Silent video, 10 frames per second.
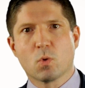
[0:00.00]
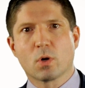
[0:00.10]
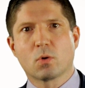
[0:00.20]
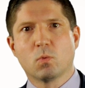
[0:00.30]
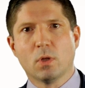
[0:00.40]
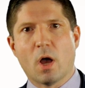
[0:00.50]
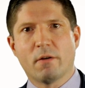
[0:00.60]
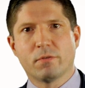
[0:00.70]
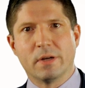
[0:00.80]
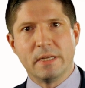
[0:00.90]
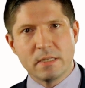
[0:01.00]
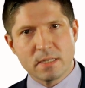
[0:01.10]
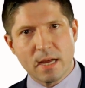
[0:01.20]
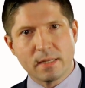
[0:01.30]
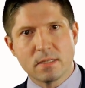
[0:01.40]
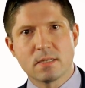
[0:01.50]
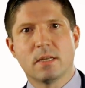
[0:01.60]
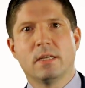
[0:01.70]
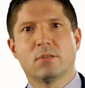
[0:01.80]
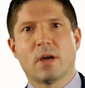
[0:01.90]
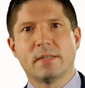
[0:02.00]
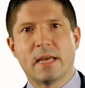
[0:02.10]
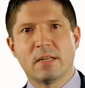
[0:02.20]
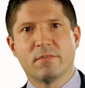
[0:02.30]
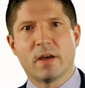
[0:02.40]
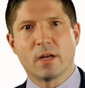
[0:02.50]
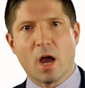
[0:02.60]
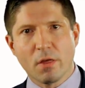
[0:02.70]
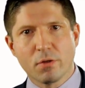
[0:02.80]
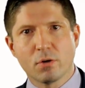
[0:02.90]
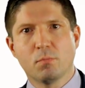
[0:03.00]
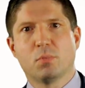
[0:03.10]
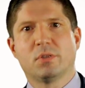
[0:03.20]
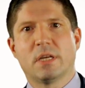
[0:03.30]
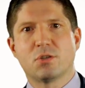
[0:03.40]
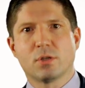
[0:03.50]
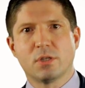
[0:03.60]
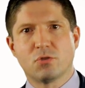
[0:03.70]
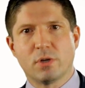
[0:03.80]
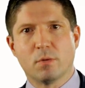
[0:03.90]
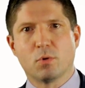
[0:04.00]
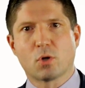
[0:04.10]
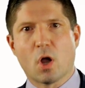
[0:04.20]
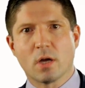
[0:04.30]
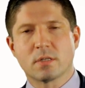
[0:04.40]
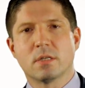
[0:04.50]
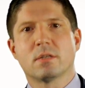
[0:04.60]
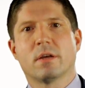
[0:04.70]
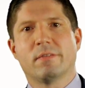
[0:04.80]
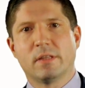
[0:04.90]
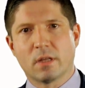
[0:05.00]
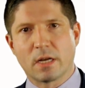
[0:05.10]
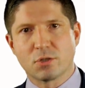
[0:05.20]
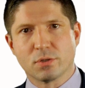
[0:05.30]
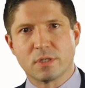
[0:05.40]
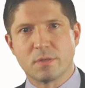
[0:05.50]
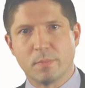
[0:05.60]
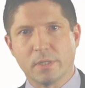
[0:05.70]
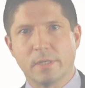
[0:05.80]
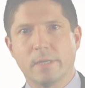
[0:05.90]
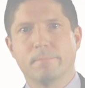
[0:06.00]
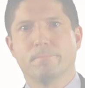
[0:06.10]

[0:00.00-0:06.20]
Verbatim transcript: work will offer insights into identifying other potentially treatable causes of intellectual disability.